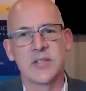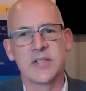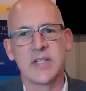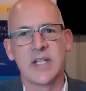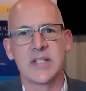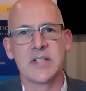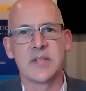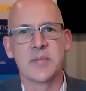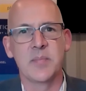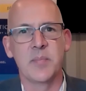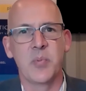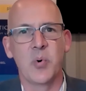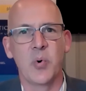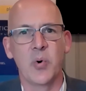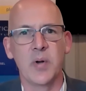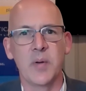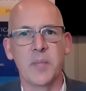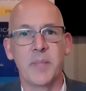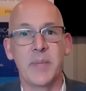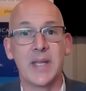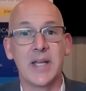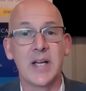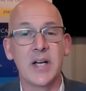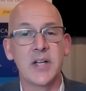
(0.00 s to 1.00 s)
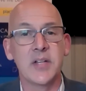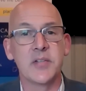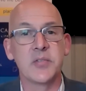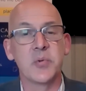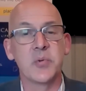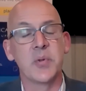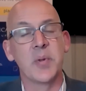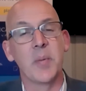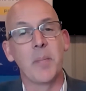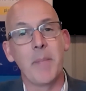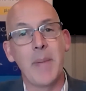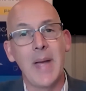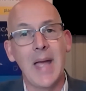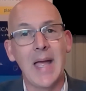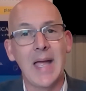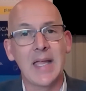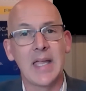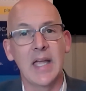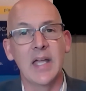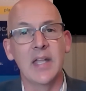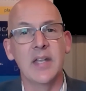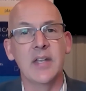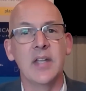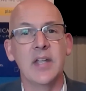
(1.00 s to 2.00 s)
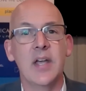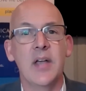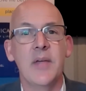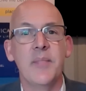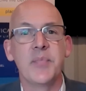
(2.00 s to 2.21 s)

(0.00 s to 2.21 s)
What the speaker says: That's important, because on the back end,